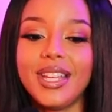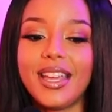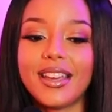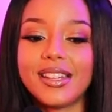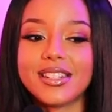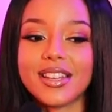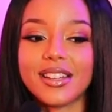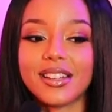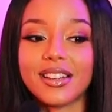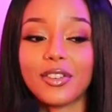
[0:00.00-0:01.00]
And
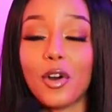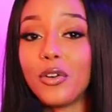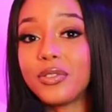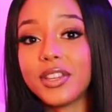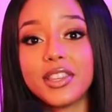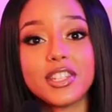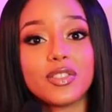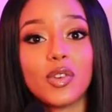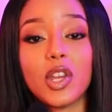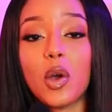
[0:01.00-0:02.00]
uh, hopefully,
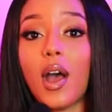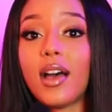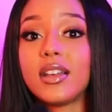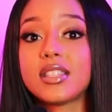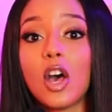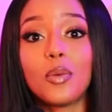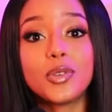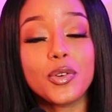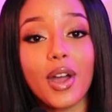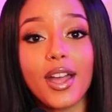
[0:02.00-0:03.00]
this video has
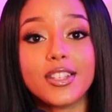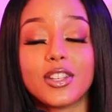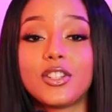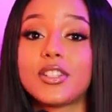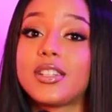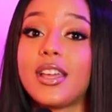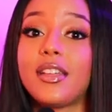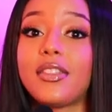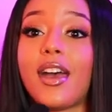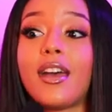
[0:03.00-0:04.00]
helped you guys
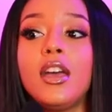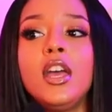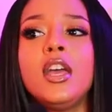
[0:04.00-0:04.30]
understand that